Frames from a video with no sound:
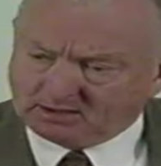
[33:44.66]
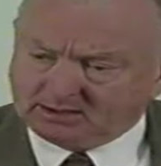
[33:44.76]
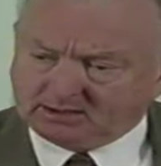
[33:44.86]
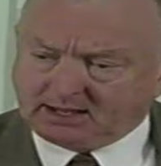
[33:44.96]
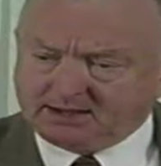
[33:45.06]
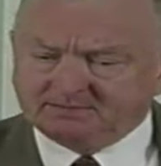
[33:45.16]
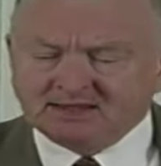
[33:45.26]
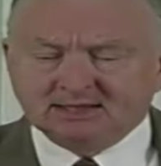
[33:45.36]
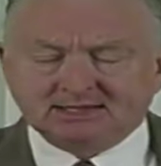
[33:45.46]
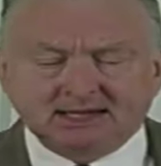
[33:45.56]
Okay?
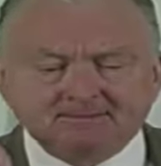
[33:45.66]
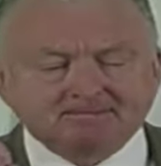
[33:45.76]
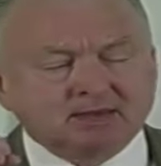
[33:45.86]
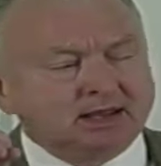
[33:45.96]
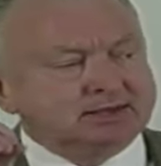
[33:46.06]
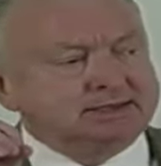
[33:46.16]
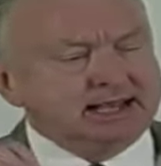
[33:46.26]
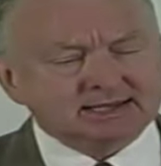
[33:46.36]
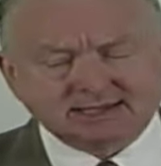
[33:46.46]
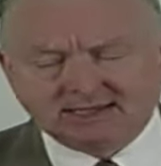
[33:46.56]
See,
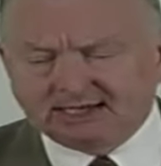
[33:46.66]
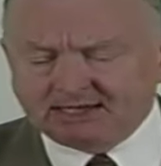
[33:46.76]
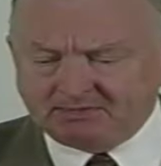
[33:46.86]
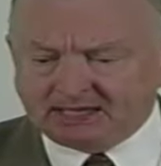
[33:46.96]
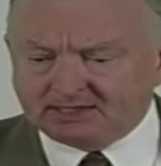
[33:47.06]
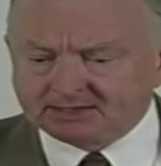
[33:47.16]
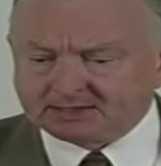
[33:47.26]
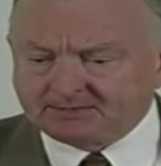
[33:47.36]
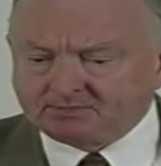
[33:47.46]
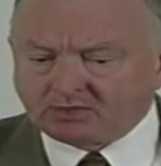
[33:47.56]
destiny means
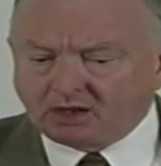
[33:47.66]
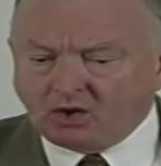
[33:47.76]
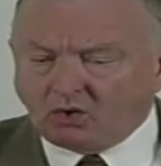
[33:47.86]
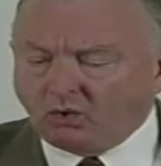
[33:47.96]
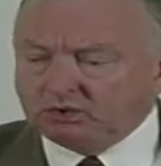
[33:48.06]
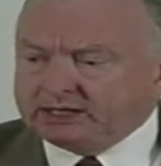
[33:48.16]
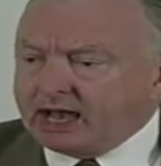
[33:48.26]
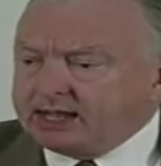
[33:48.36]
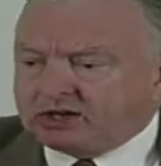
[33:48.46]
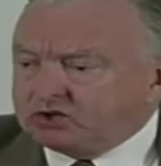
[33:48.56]
only
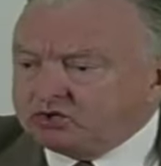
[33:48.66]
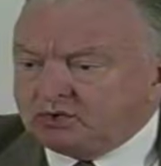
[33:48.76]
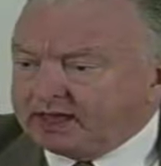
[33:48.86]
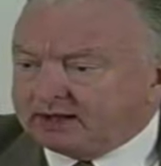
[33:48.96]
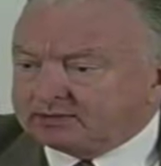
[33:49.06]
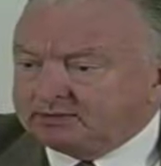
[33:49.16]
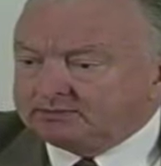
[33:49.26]
I can do that.